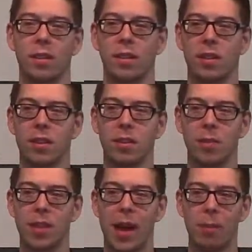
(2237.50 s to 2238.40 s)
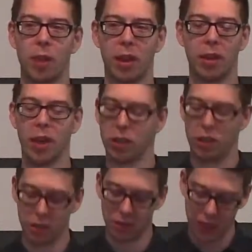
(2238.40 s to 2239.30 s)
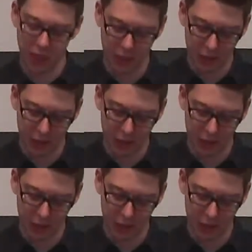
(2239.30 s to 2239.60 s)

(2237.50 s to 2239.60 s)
Some stepbrother issues here.